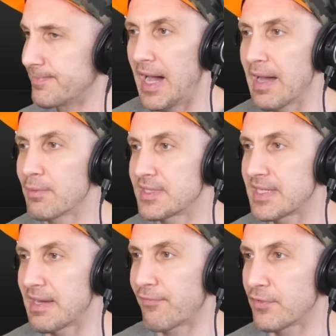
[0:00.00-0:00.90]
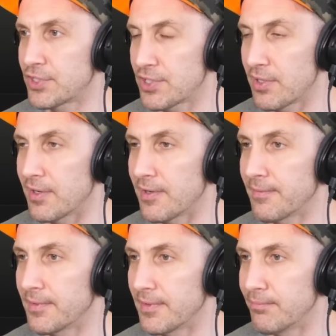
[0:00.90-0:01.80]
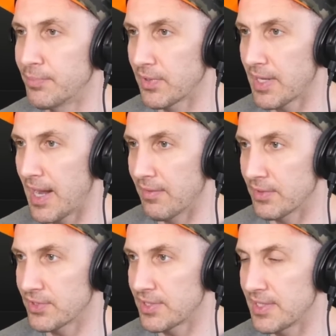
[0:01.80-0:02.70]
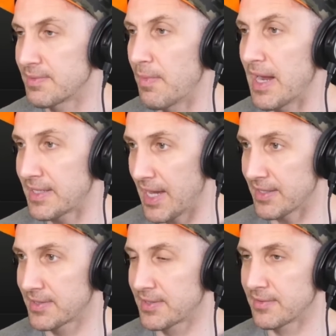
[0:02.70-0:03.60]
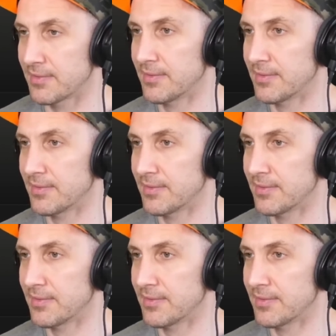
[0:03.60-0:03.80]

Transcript: I would say for sure Billie Eilish is my guess.